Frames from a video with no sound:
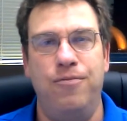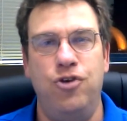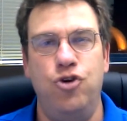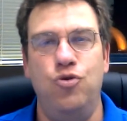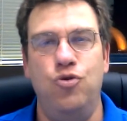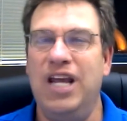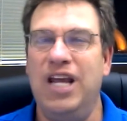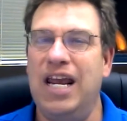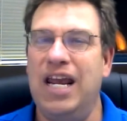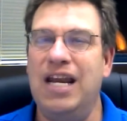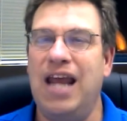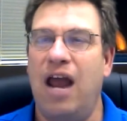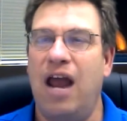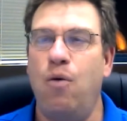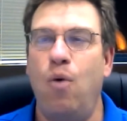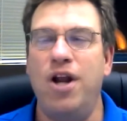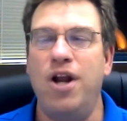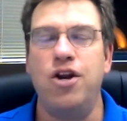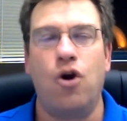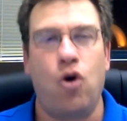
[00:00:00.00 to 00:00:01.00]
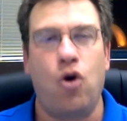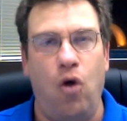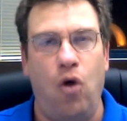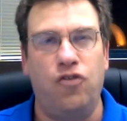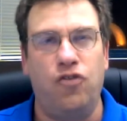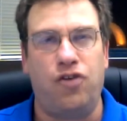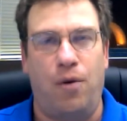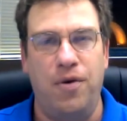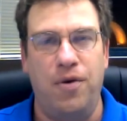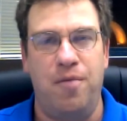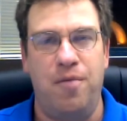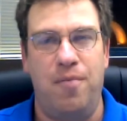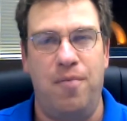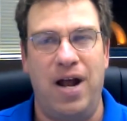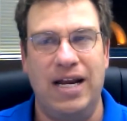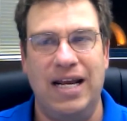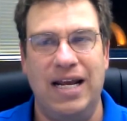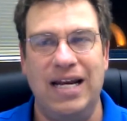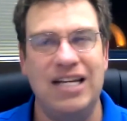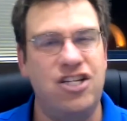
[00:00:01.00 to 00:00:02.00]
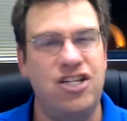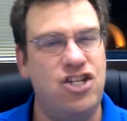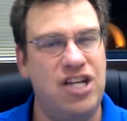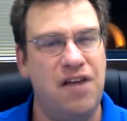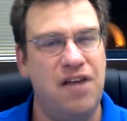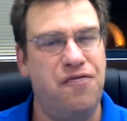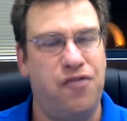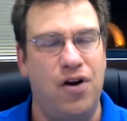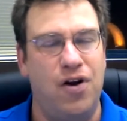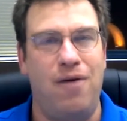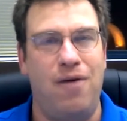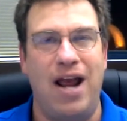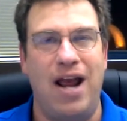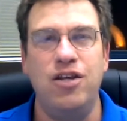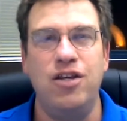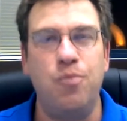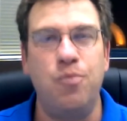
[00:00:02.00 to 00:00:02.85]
you need and what your goals are with the money. And it's different, right?